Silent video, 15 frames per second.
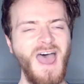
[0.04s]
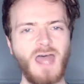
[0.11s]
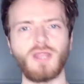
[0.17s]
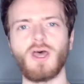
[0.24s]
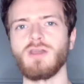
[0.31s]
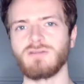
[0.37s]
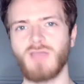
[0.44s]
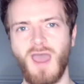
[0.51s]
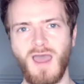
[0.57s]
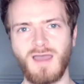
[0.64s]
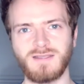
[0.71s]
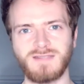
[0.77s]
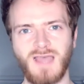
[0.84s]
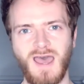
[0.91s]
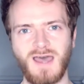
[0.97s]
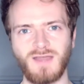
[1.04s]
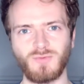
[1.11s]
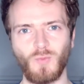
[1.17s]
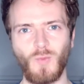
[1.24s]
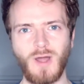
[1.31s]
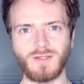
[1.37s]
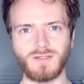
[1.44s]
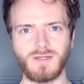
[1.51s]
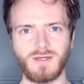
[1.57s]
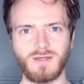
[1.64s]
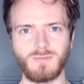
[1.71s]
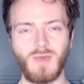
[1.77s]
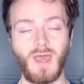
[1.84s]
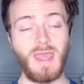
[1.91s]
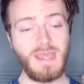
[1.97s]
Hello guys and
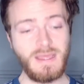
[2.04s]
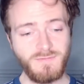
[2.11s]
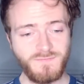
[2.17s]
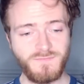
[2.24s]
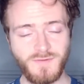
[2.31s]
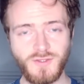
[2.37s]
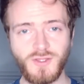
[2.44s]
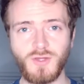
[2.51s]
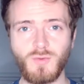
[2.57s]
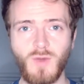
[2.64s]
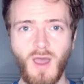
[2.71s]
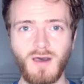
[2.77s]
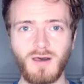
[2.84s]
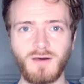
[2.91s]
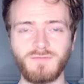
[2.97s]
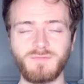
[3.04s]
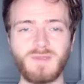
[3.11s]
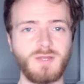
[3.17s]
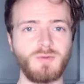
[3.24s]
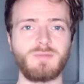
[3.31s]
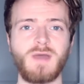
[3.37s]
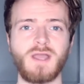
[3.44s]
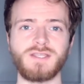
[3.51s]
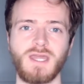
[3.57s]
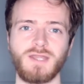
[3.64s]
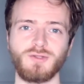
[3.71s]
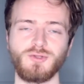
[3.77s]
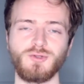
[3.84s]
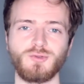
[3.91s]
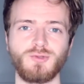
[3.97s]
welcome. If you are familiar with my
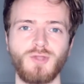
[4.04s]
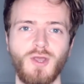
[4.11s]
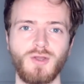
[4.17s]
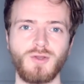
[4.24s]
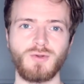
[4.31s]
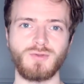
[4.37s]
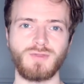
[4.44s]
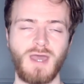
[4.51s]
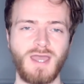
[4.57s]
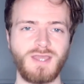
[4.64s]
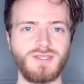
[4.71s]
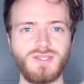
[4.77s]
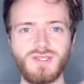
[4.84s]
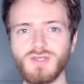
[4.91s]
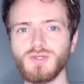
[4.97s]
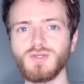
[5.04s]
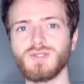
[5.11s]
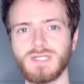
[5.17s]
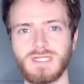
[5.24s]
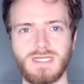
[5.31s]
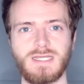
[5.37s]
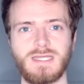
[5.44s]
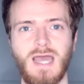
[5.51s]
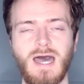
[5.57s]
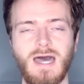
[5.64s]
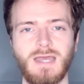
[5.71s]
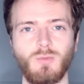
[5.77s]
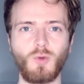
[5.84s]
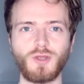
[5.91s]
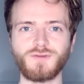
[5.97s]
channel, you'll know that usually
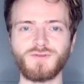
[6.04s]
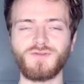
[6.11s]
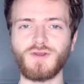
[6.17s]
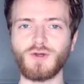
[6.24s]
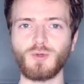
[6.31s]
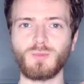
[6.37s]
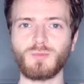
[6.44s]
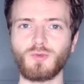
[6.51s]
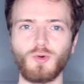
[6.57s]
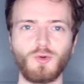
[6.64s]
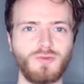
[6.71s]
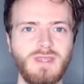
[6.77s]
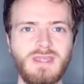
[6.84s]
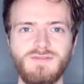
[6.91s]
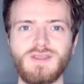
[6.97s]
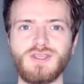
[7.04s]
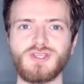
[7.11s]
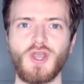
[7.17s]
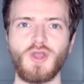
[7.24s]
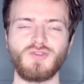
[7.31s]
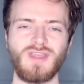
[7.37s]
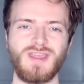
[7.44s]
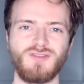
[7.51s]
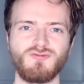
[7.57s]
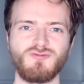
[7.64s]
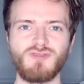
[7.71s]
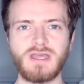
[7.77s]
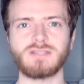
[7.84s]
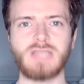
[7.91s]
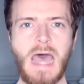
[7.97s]
I watch films or TV shows in
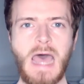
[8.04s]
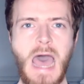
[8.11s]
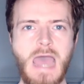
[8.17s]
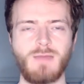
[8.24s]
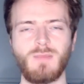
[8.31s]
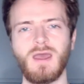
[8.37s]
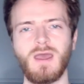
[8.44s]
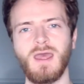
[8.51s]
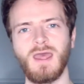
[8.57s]
real time